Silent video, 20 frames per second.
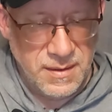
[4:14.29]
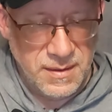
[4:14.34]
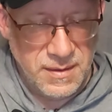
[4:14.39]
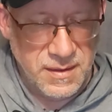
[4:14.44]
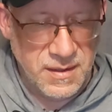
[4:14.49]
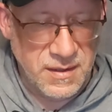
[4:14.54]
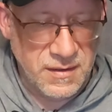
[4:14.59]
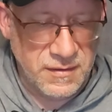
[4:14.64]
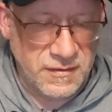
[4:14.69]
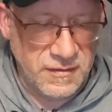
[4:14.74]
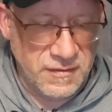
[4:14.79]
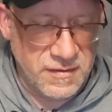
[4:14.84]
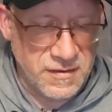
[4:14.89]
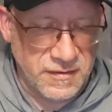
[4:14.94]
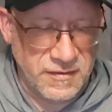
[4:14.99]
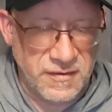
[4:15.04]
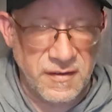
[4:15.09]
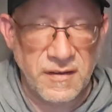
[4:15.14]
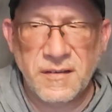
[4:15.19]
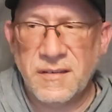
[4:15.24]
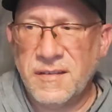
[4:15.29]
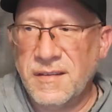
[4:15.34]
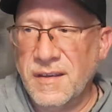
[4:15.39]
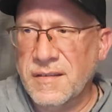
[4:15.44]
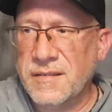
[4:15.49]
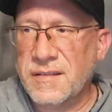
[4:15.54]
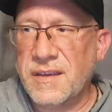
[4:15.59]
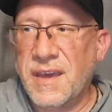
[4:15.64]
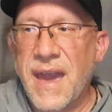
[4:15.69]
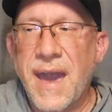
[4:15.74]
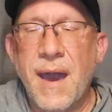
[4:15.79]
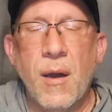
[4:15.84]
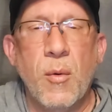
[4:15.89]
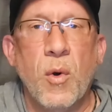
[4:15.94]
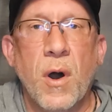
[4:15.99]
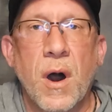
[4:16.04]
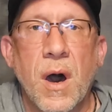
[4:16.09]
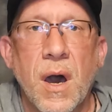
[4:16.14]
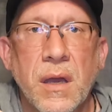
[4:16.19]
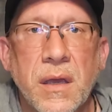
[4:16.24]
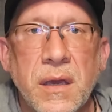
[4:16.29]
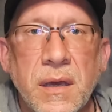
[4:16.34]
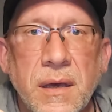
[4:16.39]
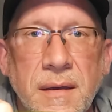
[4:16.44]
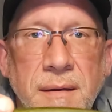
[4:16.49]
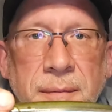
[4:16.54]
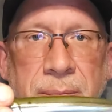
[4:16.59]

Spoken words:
This is the 6th Sense Catwalk.